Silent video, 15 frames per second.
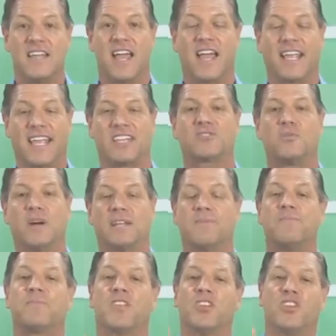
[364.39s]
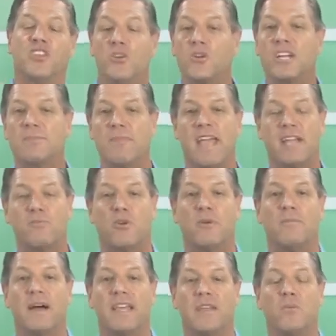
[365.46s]
And guess what? You can make more
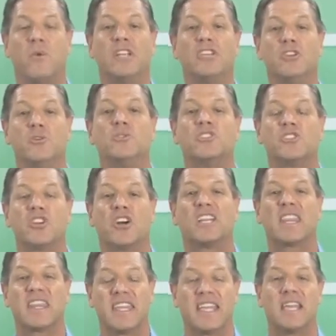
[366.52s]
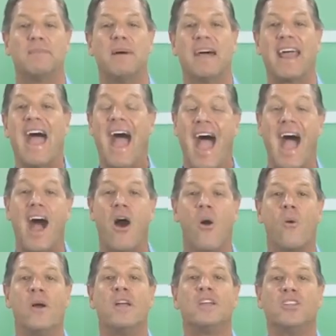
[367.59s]
money when you start thinking about
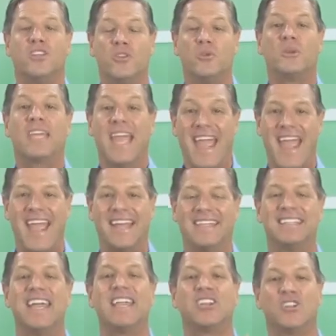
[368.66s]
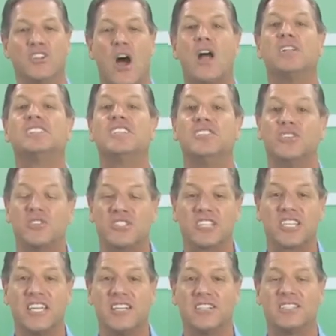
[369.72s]
how you can take your knowledge and your
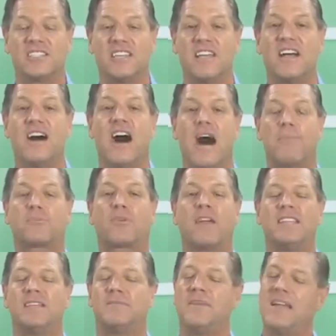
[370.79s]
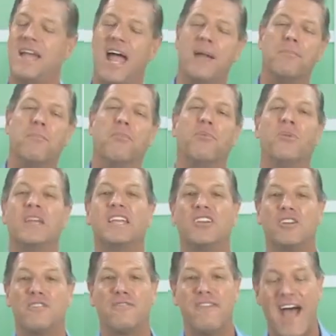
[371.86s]
skills, upgrade them, and bring
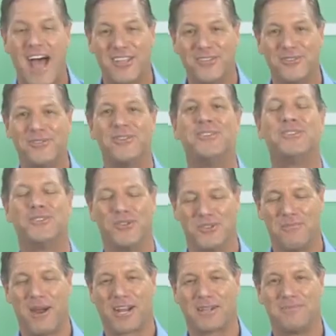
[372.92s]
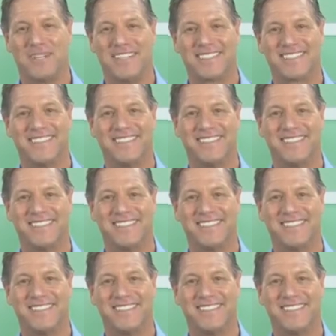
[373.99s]
your value to the marketplace.